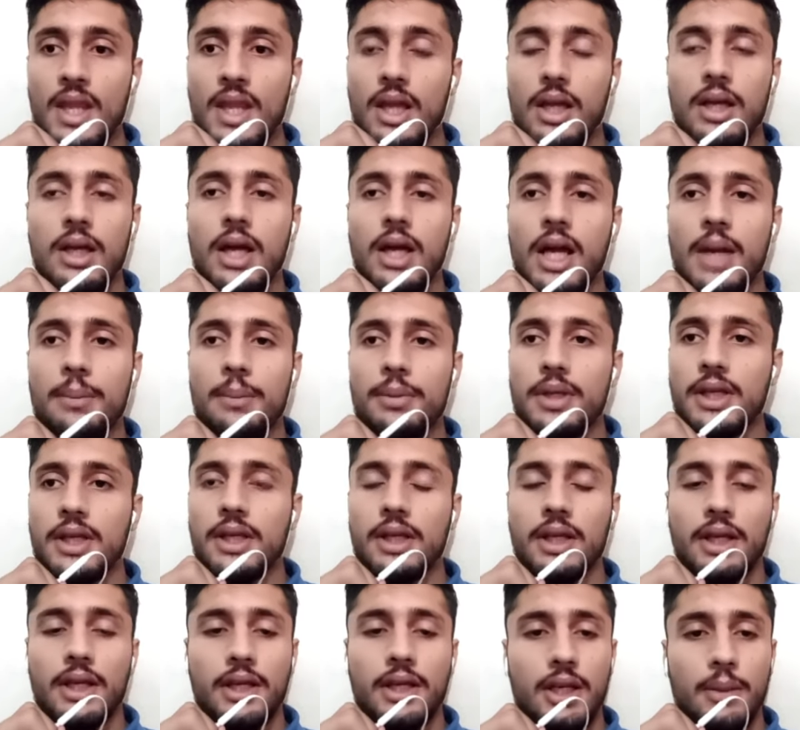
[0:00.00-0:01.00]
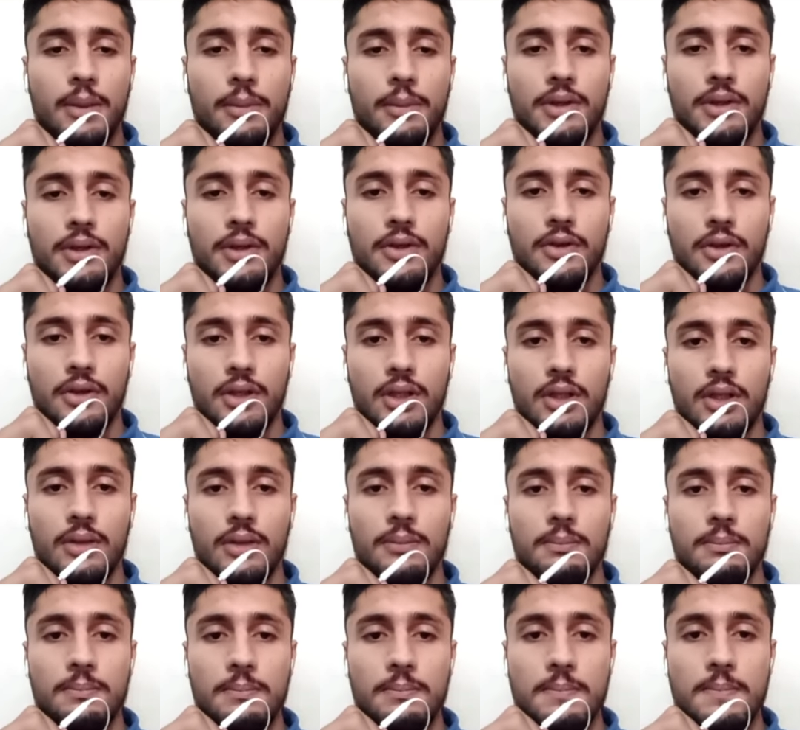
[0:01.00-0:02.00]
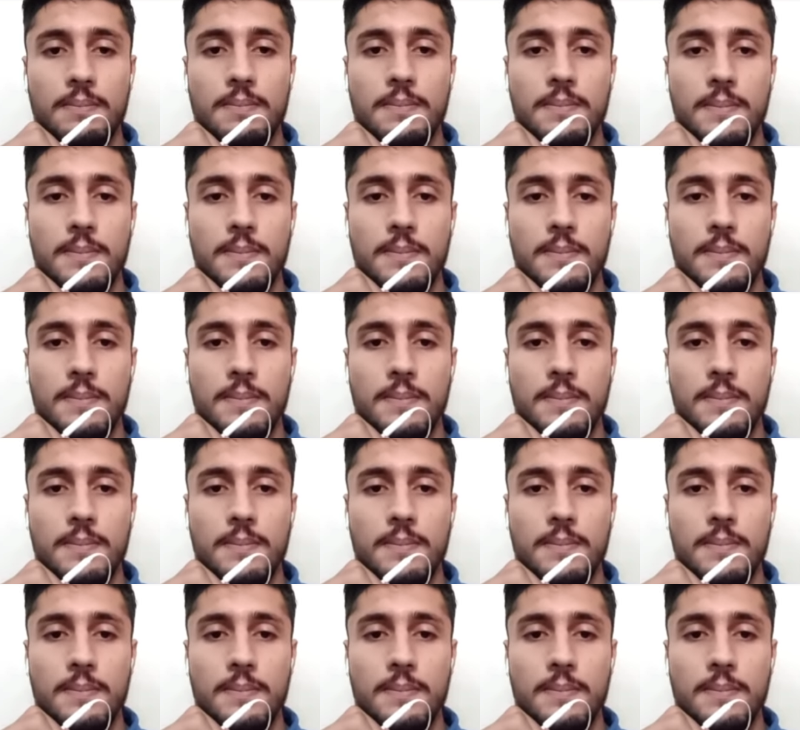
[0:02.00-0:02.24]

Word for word: Uh, I'm taking academic training. Okay,